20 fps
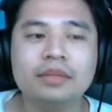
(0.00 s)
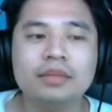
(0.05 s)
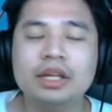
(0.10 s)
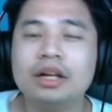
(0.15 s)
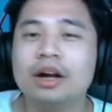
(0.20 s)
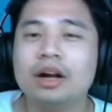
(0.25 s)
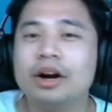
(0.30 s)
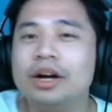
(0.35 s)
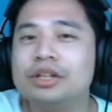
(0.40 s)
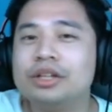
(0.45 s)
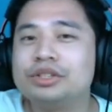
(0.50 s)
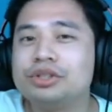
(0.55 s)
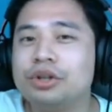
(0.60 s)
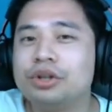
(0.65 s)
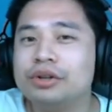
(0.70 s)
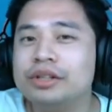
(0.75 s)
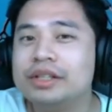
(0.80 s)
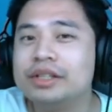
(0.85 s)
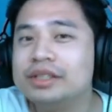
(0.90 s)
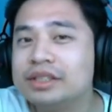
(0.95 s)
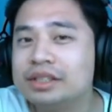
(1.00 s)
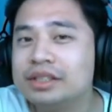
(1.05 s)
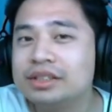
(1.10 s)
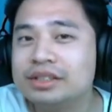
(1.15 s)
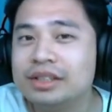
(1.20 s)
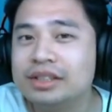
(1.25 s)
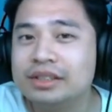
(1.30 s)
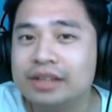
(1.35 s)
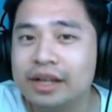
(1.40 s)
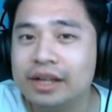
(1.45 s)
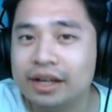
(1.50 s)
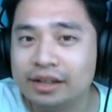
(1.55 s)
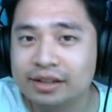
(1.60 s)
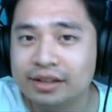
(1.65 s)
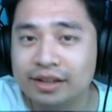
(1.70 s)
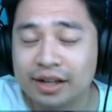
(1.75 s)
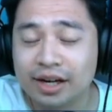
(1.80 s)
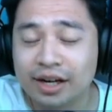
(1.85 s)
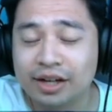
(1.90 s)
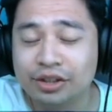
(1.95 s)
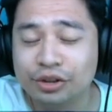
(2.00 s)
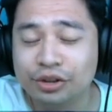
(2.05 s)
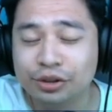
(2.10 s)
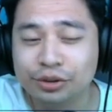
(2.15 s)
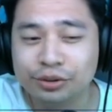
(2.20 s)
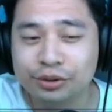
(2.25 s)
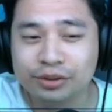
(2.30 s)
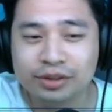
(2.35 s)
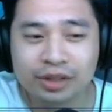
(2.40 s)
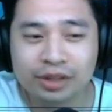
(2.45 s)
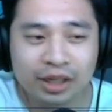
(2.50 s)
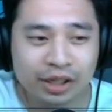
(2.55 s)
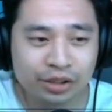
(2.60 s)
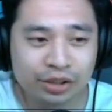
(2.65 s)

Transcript: Alright, so this is the deck that I used